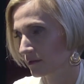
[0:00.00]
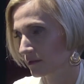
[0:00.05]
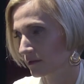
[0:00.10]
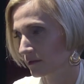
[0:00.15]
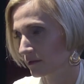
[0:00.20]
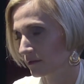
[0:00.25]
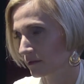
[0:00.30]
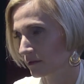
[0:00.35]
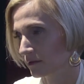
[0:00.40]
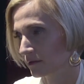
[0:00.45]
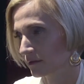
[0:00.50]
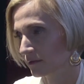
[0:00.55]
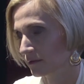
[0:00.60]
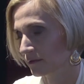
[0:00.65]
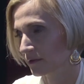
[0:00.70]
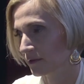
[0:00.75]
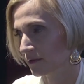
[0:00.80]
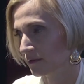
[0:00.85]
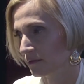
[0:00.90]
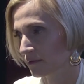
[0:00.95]
Most
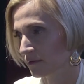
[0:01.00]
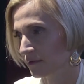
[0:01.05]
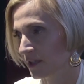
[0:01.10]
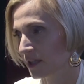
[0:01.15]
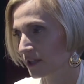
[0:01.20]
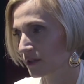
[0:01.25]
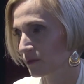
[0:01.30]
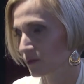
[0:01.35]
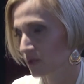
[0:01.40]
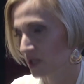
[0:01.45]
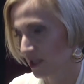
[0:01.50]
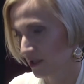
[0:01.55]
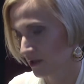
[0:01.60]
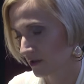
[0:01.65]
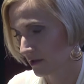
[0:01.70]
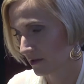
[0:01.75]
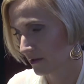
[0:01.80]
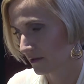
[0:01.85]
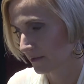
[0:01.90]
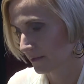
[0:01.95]
acquired
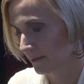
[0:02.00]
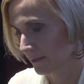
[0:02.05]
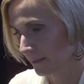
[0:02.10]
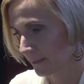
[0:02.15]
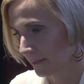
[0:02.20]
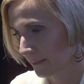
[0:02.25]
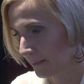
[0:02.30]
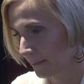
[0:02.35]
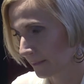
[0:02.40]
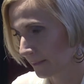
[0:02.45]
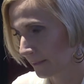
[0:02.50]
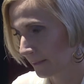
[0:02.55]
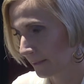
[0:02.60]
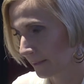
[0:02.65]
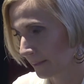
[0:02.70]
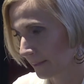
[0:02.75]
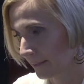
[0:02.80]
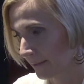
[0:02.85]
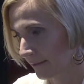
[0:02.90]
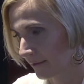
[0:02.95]
firms already
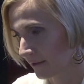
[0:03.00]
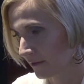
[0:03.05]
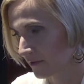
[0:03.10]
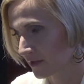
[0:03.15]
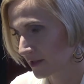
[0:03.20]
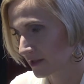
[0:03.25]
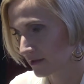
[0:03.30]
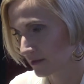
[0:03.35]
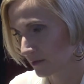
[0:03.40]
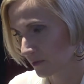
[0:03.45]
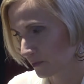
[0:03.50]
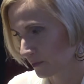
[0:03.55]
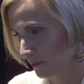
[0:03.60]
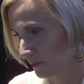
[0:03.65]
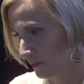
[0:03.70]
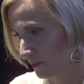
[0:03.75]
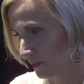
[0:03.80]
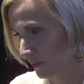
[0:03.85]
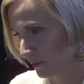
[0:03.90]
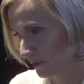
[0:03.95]
have their own
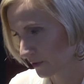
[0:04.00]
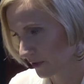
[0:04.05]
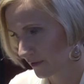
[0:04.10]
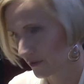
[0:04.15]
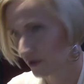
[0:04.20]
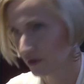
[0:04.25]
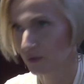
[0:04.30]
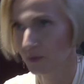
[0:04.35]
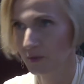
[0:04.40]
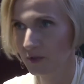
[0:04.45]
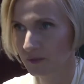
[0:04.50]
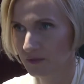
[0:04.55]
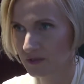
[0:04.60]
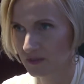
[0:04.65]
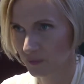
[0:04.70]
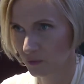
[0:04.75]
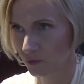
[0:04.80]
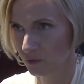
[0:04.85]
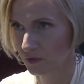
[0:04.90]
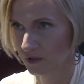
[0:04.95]
brand,
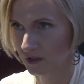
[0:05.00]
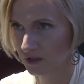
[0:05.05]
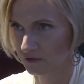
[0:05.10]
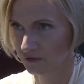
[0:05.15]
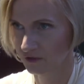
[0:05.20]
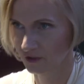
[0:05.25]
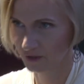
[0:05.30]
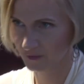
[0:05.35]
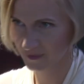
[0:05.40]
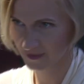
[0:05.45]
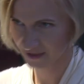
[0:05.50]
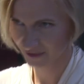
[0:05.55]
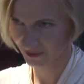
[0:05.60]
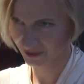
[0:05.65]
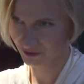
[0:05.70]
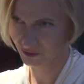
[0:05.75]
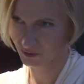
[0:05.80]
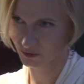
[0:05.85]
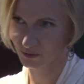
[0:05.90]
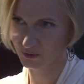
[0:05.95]
production site,
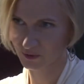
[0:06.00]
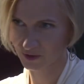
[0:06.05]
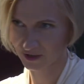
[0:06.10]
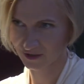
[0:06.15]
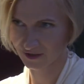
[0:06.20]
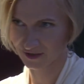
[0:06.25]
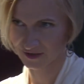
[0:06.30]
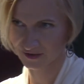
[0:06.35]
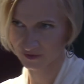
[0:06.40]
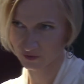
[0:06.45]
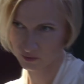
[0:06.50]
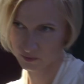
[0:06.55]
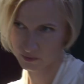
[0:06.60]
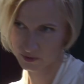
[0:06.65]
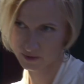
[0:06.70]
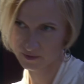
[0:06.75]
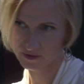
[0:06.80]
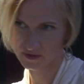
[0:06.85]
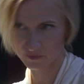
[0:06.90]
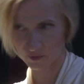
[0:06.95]
workforce,
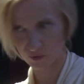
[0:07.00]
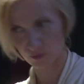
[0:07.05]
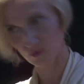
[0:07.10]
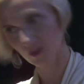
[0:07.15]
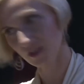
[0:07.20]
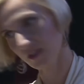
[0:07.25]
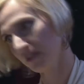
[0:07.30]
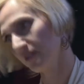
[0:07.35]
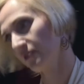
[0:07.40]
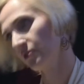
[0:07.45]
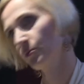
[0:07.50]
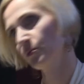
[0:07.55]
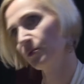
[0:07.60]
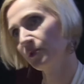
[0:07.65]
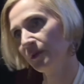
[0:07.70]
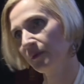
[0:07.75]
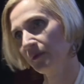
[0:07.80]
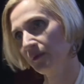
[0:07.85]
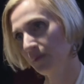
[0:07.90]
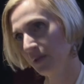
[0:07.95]
offices,
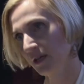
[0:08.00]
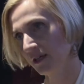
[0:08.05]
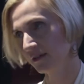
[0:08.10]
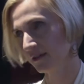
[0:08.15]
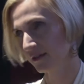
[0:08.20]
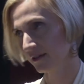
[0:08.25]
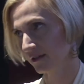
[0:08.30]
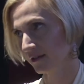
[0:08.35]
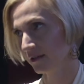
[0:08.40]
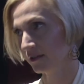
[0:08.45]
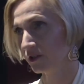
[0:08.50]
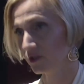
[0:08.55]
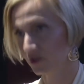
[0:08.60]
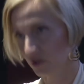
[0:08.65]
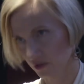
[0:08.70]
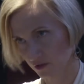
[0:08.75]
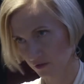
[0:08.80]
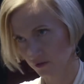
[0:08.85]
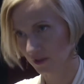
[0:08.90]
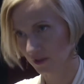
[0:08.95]
and warehouses.